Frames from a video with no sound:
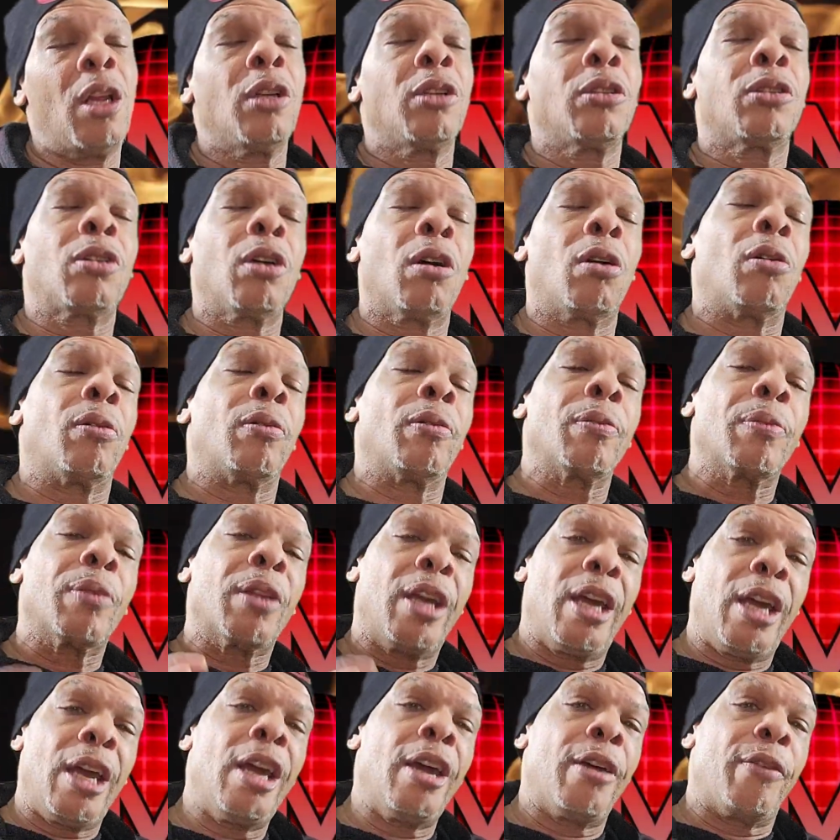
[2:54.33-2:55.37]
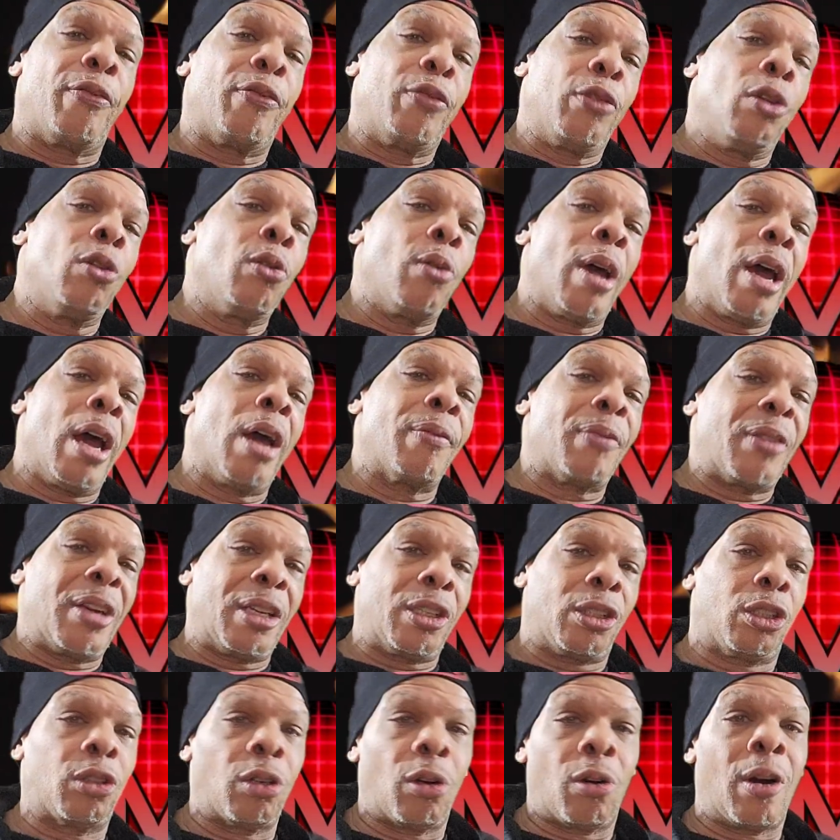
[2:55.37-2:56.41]
So if you have a
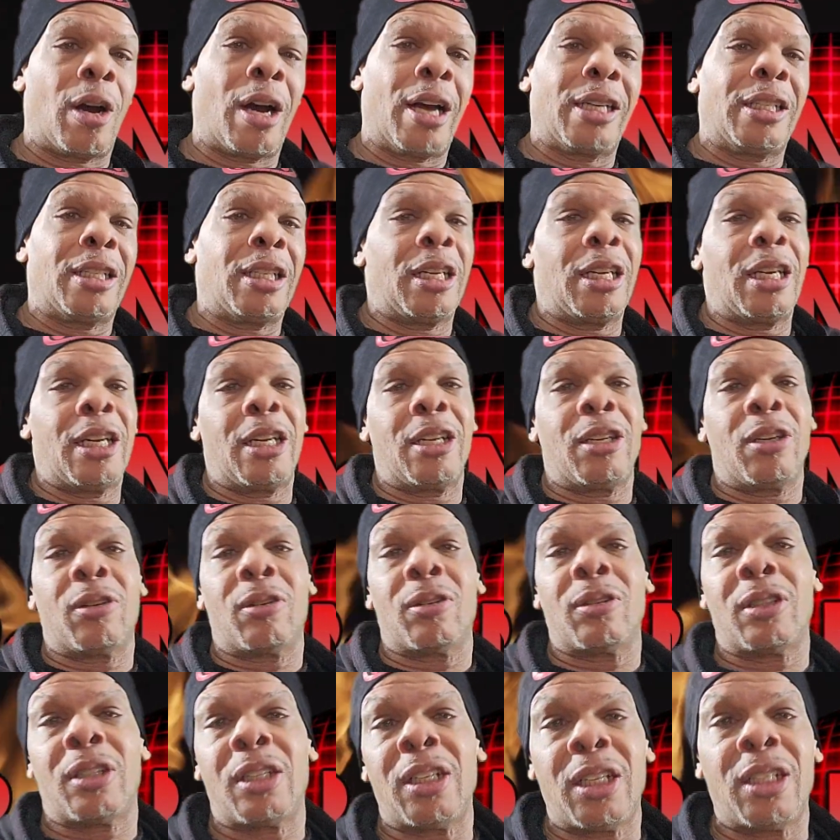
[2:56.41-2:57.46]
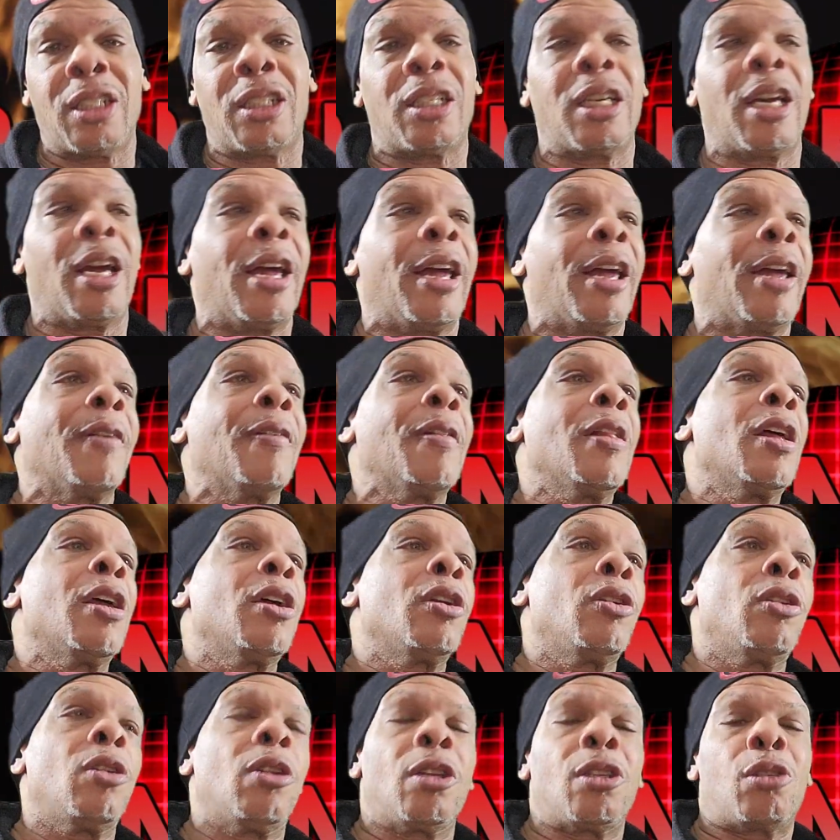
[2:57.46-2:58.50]
show idea, you're a DJ,
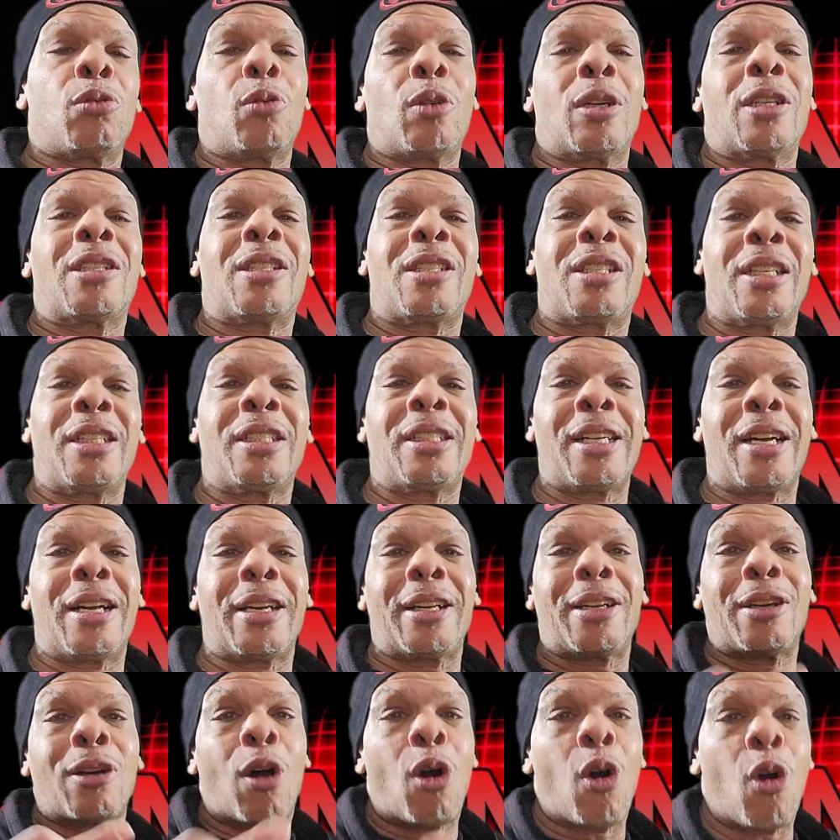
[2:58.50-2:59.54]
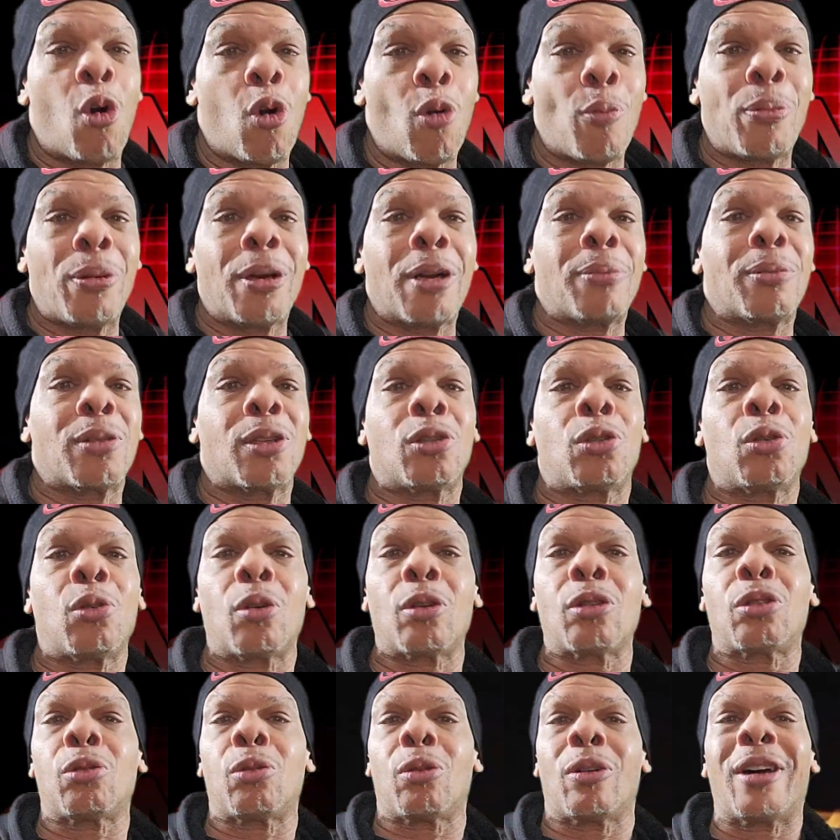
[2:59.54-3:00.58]
you just want to sit down and open up the
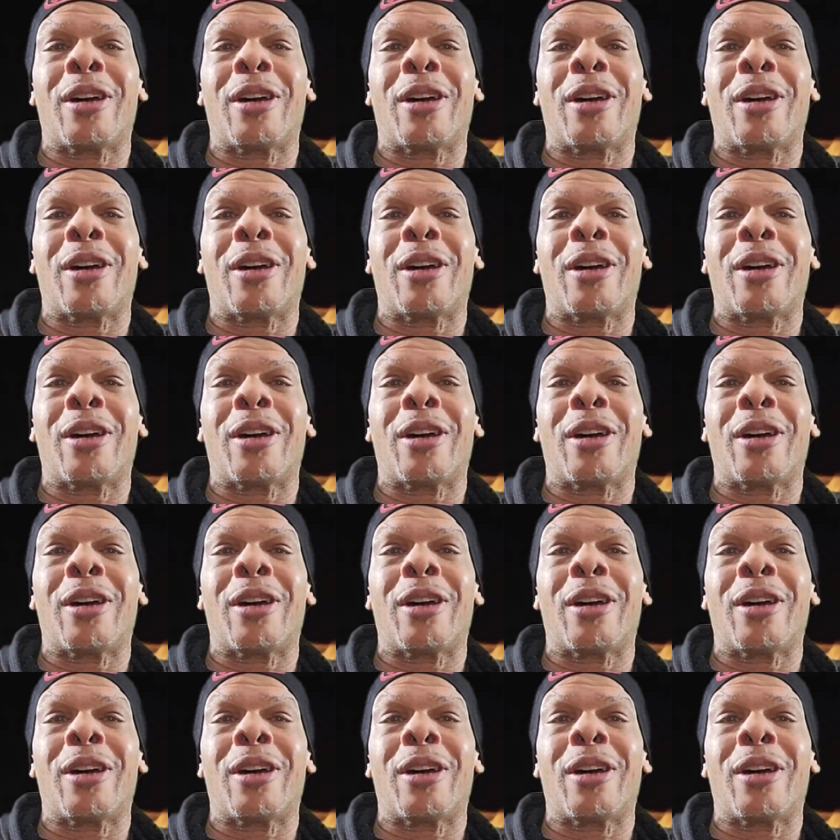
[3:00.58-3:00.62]
door to a